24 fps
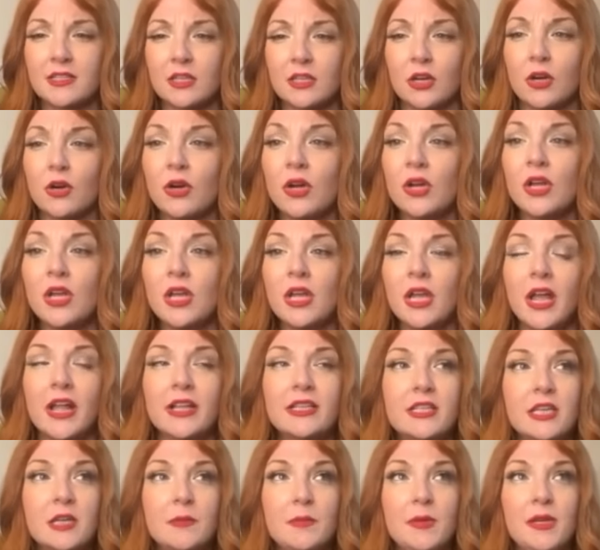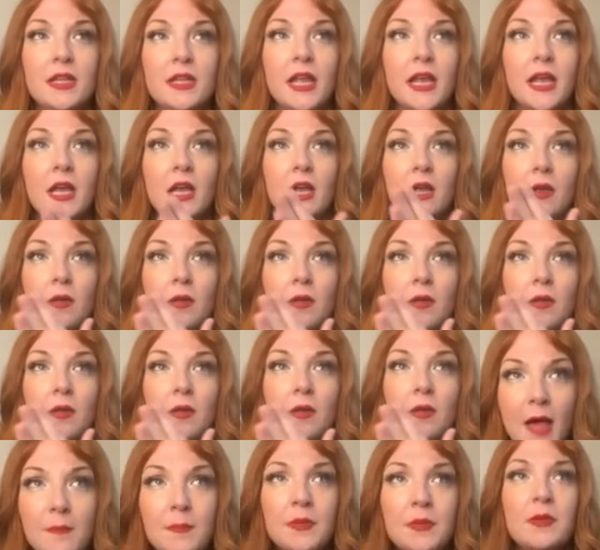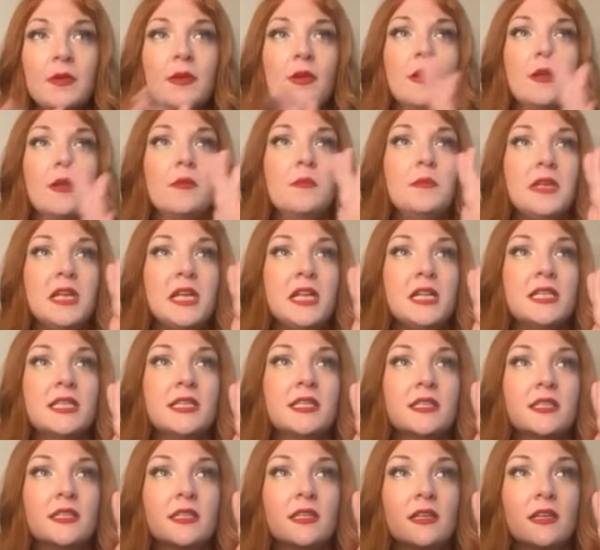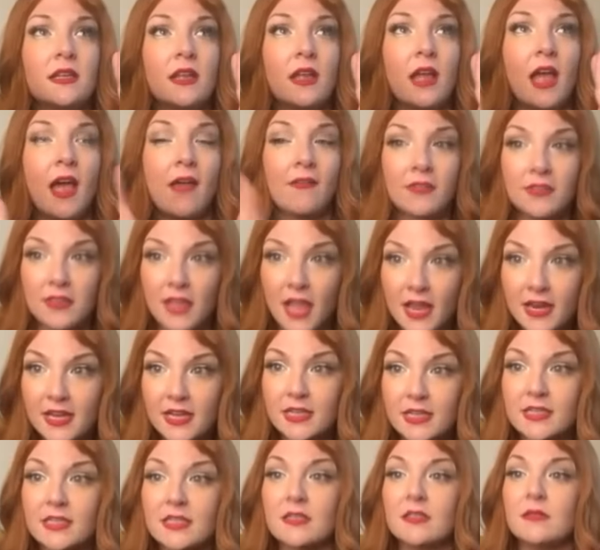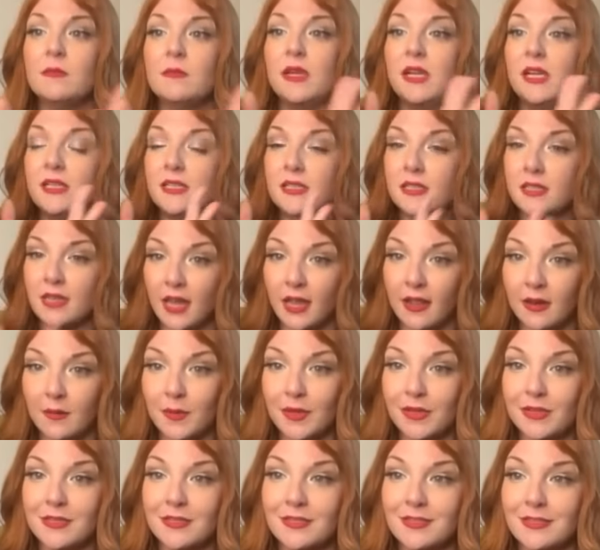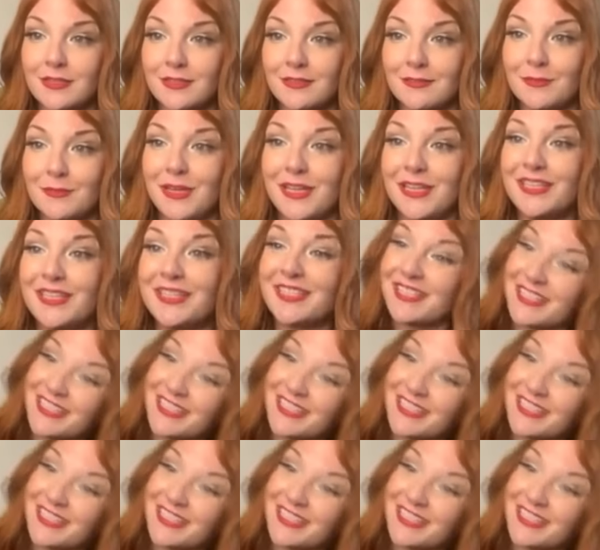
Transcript: So it's going to be like rap meets athletics meets cannabis meets.